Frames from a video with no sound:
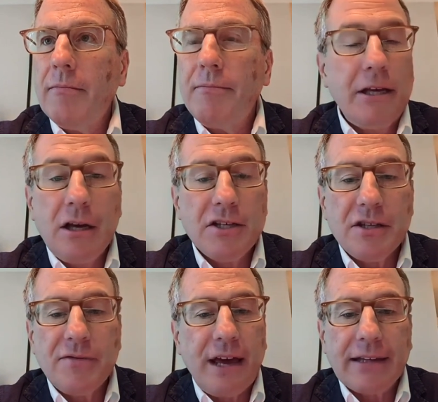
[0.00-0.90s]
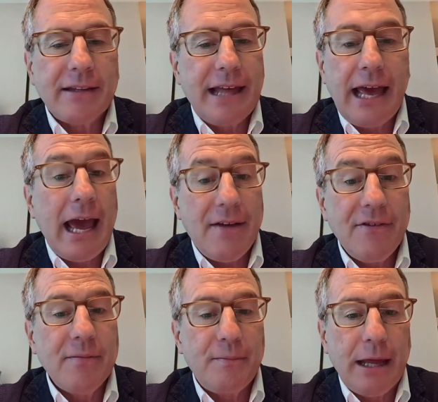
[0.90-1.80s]
because of the fact that they
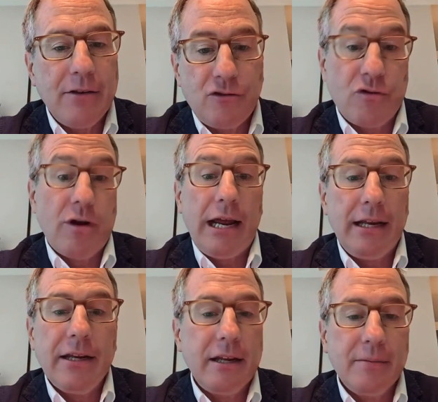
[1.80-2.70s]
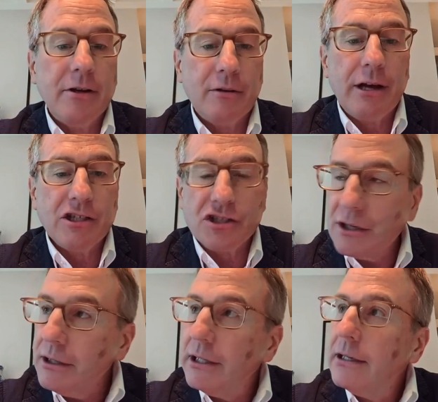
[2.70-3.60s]
haven't been trained in immigration.